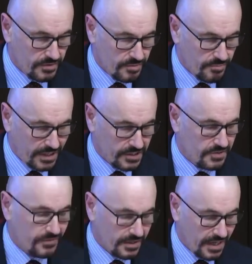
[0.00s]
the practice
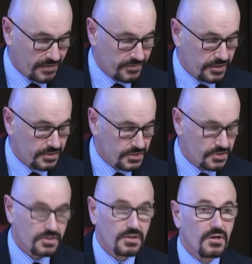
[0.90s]
of other
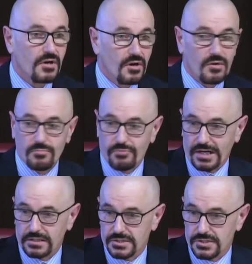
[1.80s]
advocates.
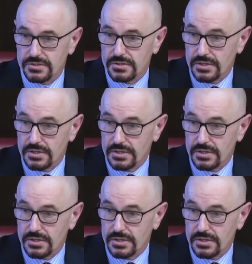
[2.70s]
Practice